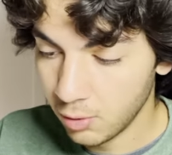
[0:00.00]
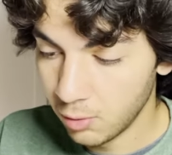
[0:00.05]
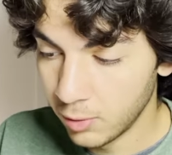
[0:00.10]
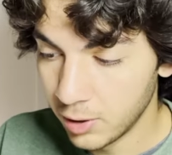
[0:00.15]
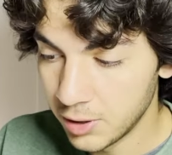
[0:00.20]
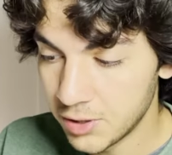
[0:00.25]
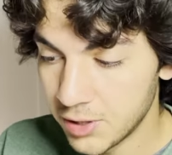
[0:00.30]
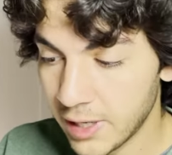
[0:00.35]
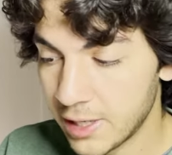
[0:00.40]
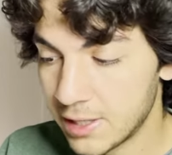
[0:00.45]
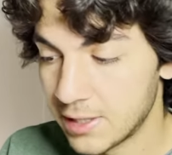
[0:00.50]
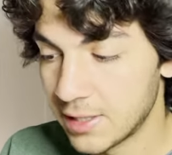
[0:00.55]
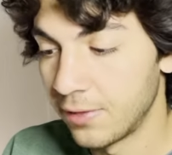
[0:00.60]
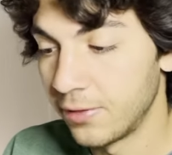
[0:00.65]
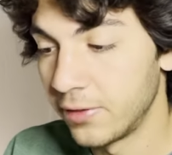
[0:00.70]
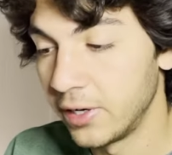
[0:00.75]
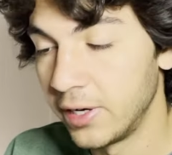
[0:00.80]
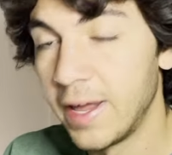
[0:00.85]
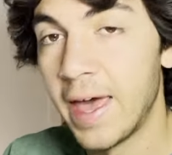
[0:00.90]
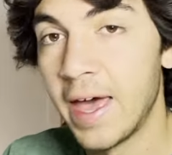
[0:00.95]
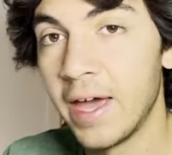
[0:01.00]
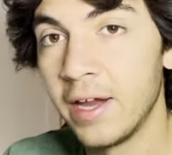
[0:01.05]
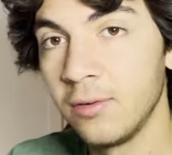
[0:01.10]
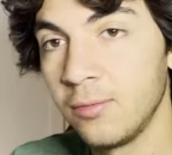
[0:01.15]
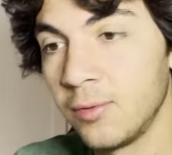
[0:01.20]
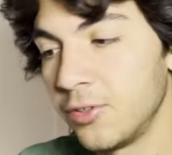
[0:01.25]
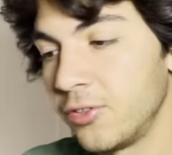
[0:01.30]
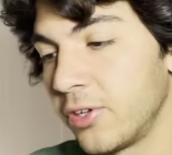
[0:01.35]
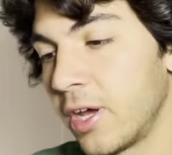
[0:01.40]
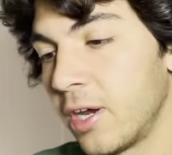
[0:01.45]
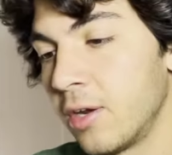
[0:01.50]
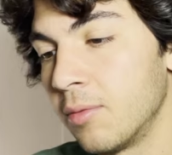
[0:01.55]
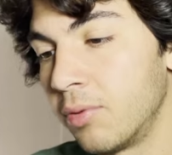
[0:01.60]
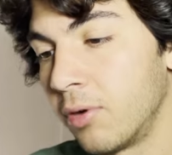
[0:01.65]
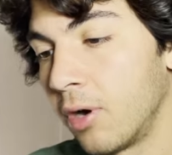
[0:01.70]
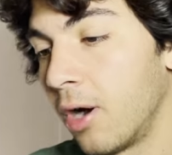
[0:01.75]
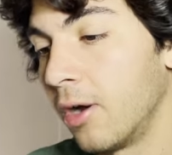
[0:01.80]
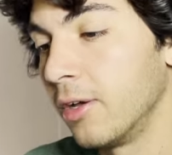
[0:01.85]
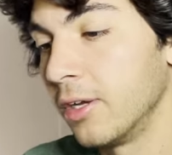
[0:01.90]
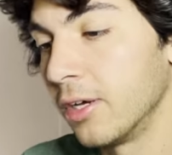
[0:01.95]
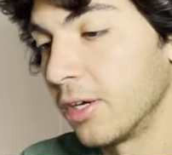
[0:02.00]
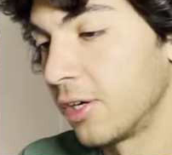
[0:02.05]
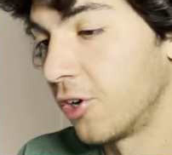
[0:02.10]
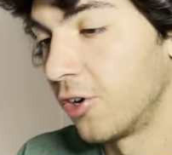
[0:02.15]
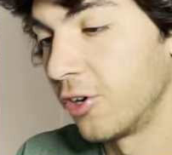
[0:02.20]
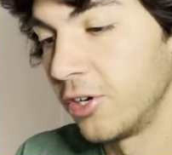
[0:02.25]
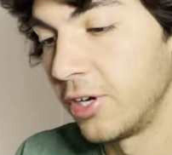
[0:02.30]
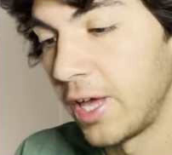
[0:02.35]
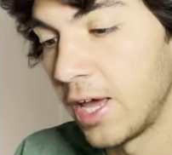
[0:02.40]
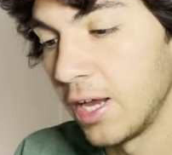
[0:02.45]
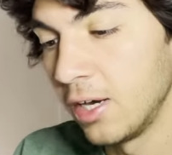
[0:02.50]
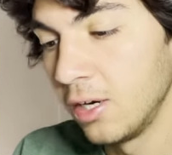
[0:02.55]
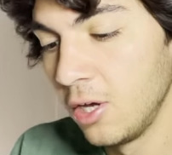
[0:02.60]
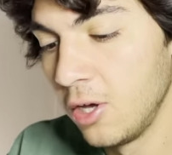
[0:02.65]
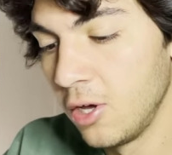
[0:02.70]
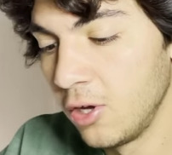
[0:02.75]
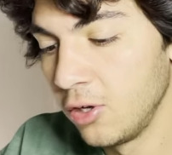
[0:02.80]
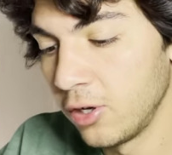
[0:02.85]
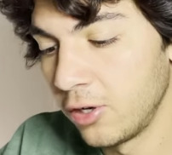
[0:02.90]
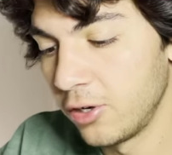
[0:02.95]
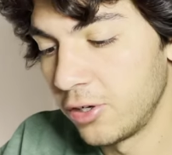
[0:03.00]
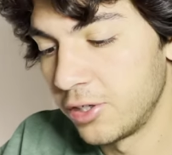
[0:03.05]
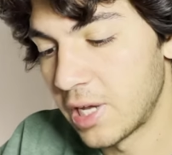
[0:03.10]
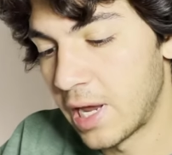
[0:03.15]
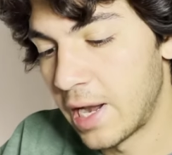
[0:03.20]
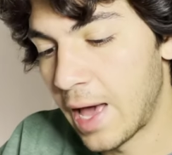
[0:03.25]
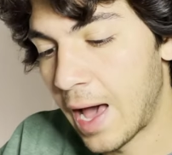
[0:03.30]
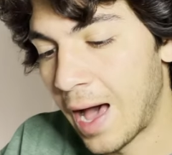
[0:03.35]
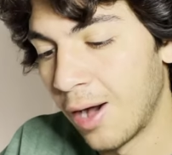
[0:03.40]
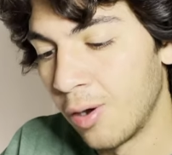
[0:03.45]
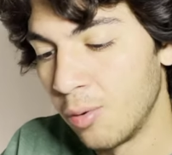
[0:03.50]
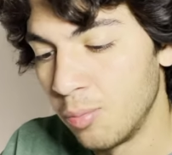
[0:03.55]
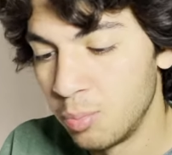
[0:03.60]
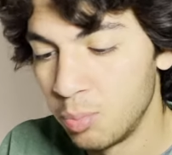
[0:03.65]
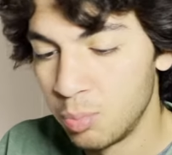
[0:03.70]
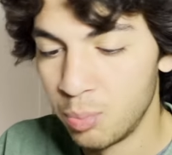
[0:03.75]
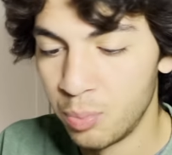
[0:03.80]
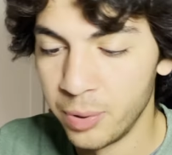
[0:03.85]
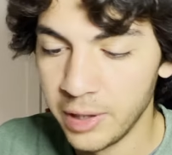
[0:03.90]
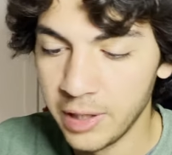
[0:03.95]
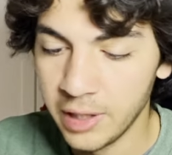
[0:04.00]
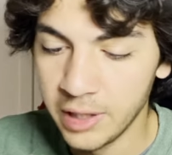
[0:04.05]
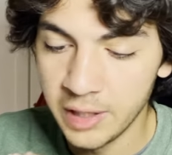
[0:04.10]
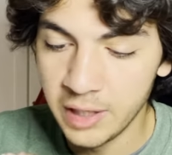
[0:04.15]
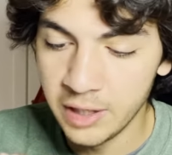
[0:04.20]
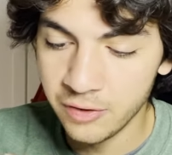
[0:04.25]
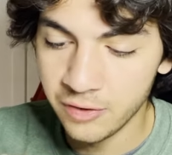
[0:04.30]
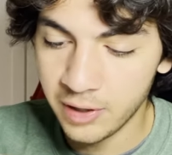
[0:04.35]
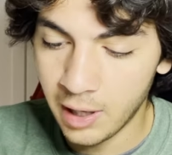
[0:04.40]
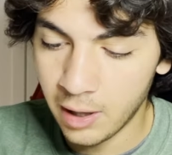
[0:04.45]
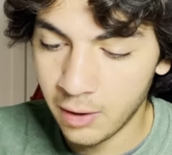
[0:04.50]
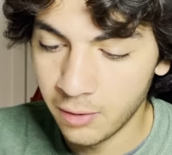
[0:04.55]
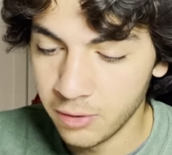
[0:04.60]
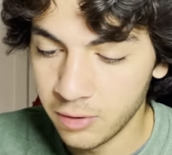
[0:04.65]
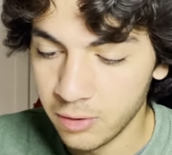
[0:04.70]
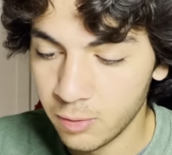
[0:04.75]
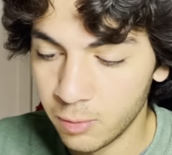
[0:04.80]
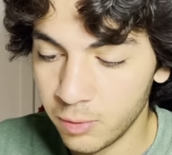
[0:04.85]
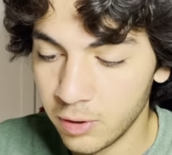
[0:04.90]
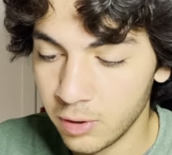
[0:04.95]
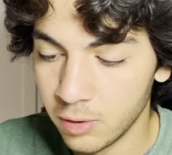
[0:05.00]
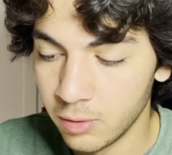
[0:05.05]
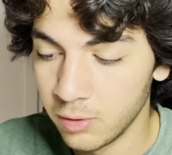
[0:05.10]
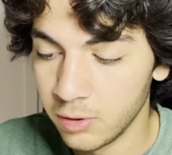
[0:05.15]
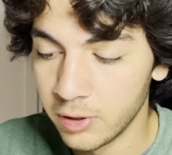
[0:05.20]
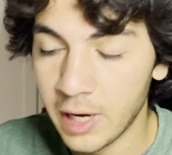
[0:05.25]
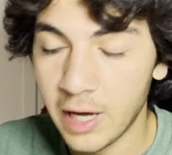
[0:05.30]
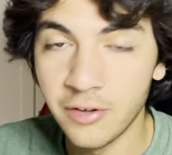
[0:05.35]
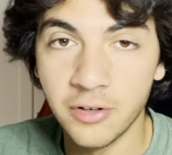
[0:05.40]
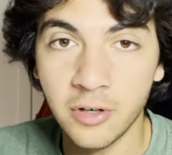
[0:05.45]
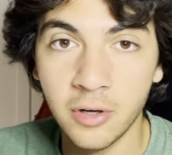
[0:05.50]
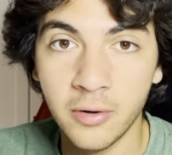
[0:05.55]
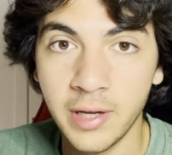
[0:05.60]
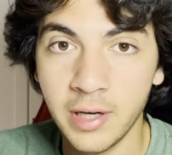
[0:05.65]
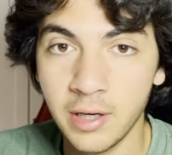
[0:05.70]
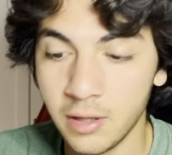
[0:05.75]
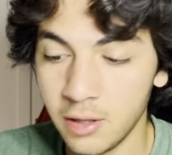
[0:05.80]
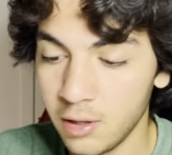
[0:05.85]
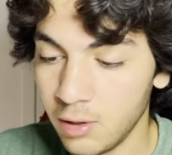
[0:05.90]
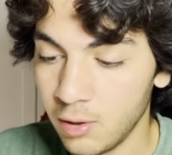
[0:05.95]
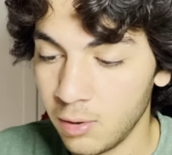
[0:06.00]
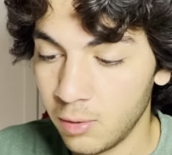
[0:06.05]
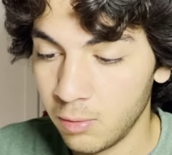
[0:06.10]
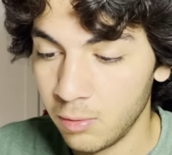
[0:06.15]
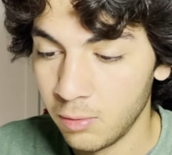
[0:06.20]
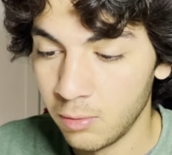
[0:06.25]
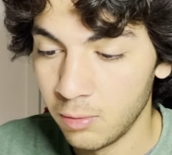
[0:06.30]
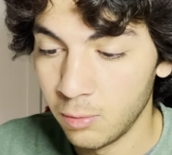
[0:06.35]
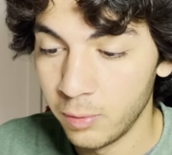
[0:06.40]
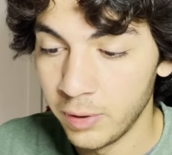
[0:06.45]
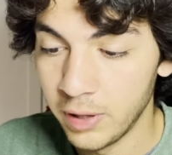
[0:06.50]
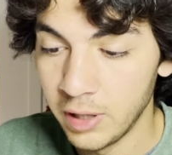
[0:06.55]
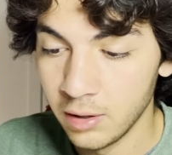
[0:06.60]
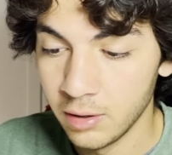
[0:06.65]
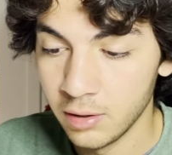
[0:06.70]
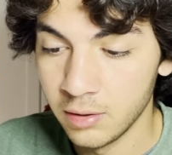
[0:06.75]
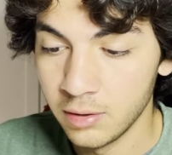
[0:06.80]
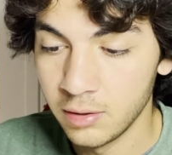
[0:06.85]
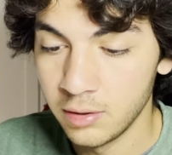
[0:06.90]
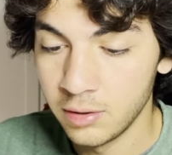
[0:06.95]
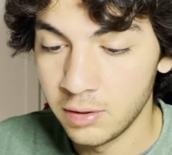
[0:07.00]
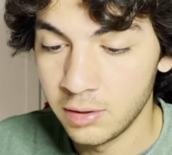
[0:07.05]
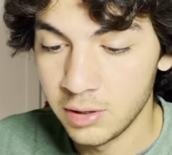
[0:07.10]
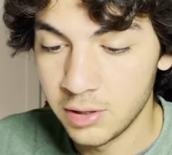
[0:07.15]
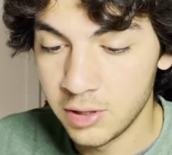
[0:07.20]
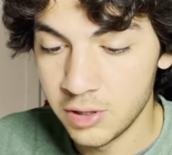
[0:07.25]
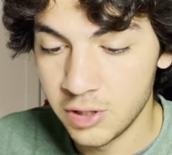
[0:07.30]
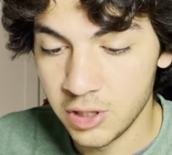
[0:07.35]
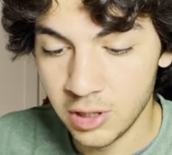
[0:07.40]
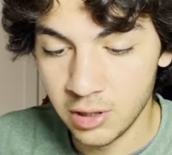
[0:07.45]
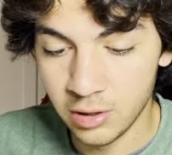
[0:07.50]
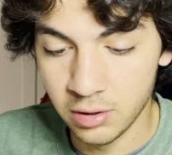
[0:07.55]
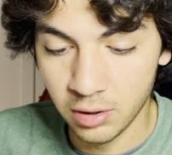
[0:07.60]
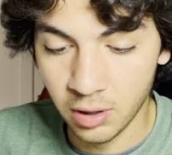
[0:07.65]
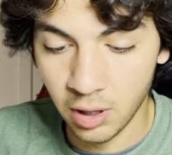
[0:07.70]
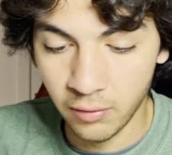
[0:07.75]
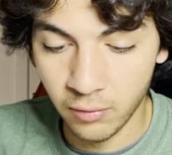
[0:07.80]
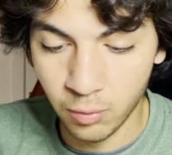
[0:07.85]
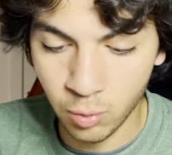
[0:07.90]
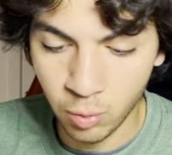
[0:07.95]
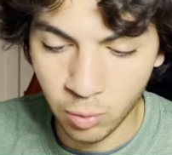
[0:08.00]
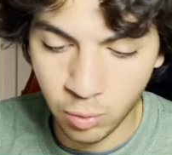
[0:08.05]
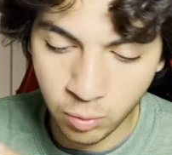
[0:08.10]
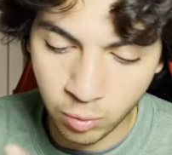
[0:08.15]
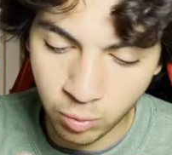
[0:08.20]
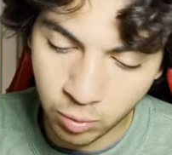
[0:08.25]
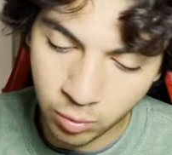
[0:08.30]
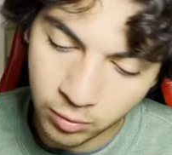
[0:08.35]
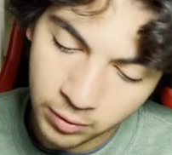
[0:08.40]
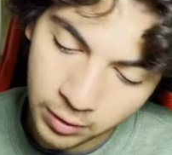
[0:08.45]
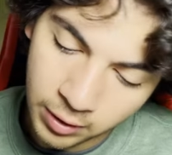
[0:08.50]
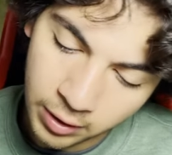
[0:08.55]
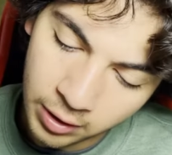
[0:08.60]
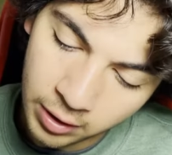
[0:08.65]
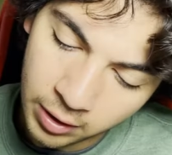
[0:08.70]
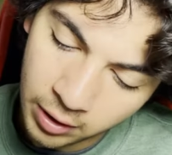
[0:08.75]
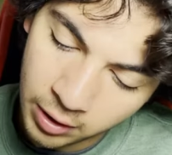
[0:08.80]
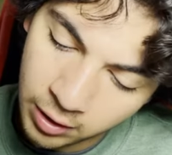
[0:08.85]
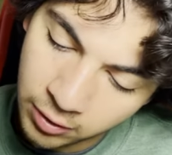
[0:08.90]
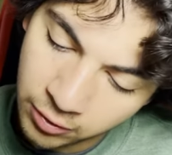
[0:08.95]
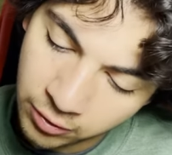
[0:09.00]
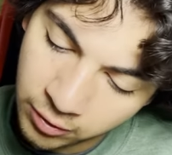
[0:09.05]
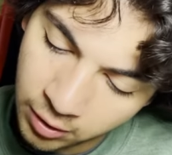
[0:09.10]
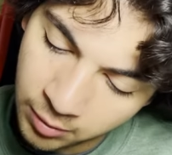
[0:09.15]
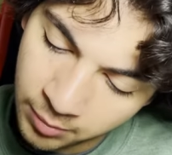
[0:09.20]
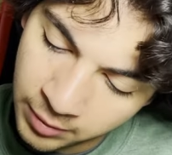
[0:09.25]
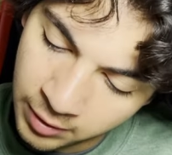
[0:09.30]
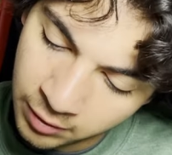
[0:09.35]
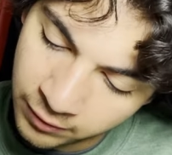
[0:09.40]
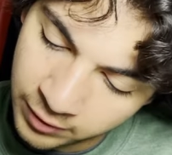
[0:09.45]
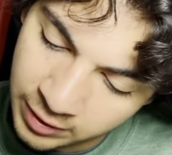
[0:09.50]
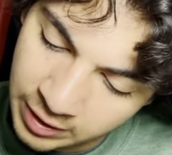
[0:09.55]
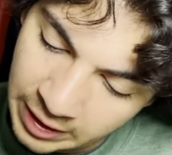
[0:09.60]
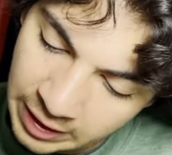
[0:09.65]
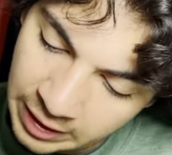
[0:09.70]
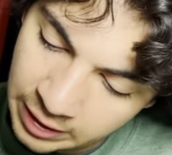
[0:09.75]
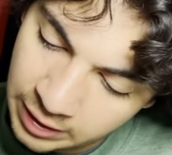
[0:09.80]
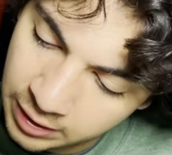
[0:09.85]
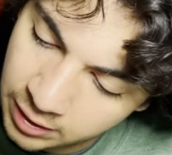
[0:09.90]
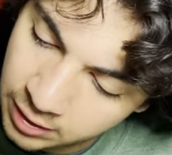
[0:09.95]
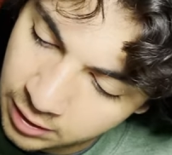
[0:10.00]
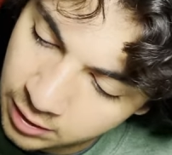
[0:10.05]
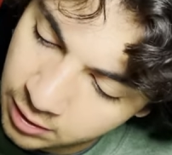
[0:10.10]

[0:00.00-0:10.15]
once you get something in hand, once you get a product, a card in hand, you understand how pretty it is. Now, we, you guys know it. We, TCG, love, ooh, it's got a bit of a dink.